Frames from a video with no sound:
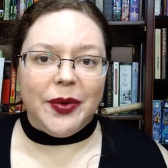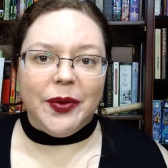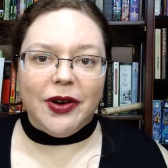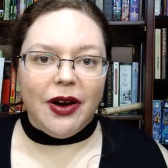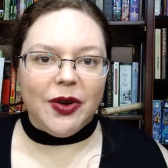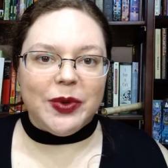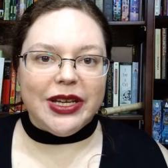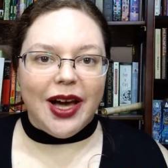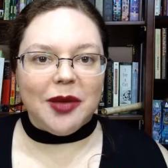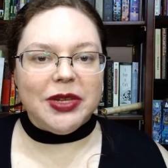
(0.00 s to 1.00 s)
Or are
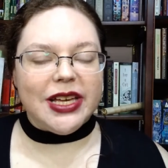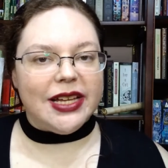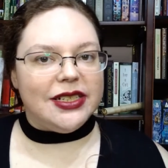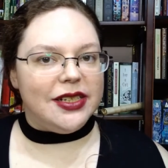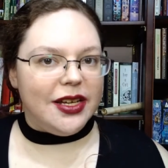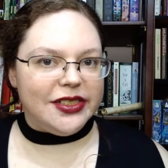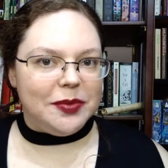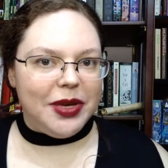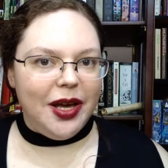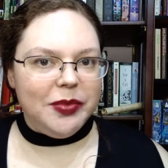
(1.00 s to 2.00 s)
we obligated not
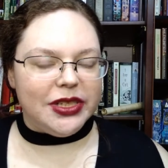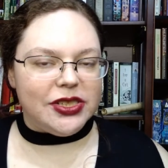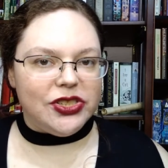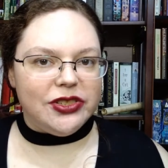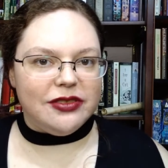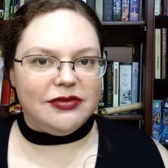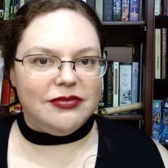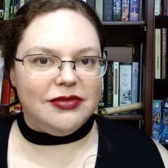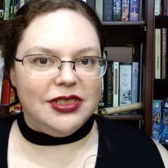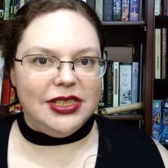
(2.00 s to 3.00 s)
to publish,
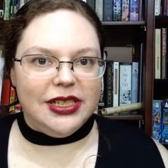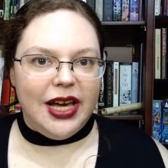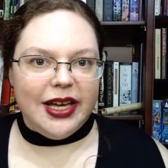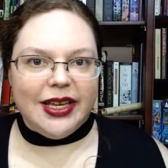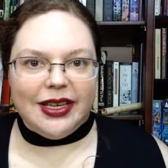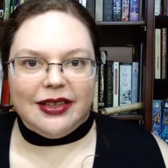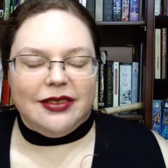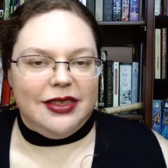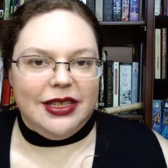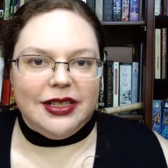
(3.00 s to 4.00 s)

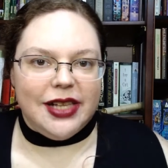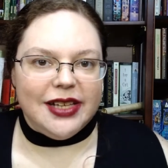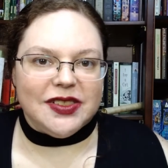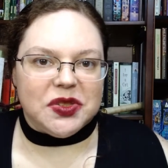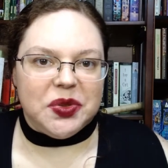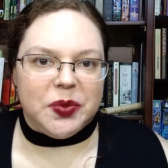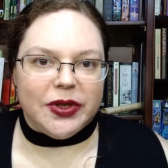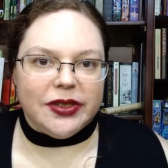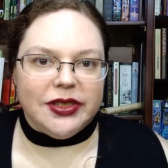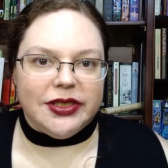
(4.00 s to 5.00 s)
denying the classical
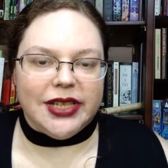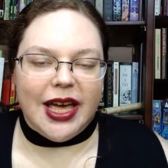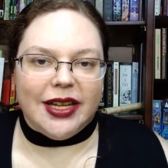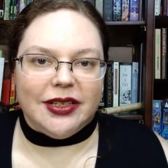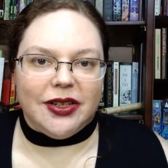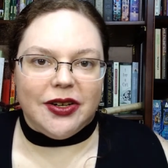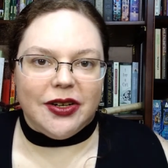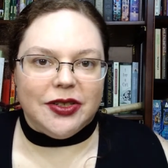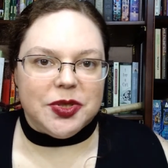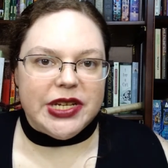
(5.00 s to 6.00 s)
world and our
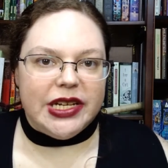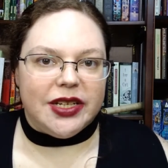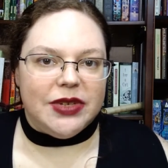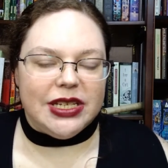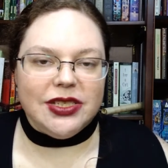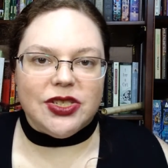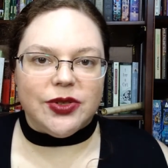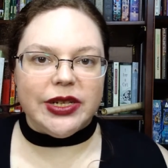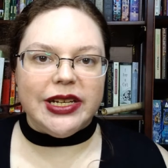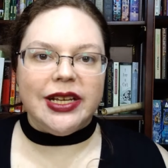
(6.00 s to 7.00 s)
understanding of
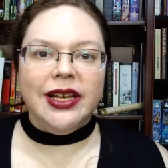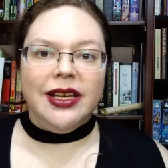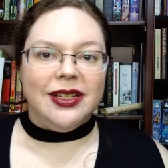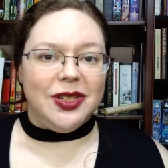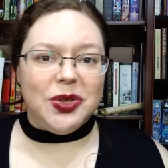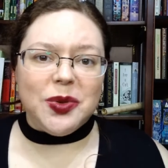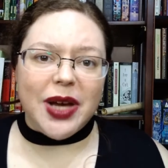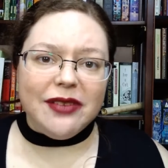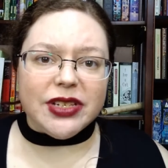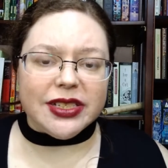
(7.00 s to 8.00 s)
history new
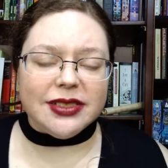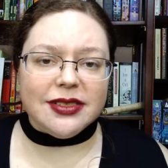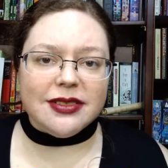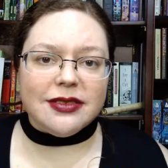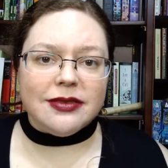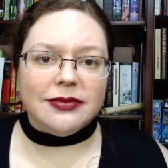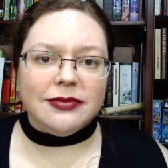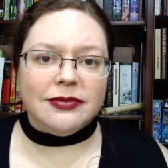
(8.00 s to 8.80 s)
evidence?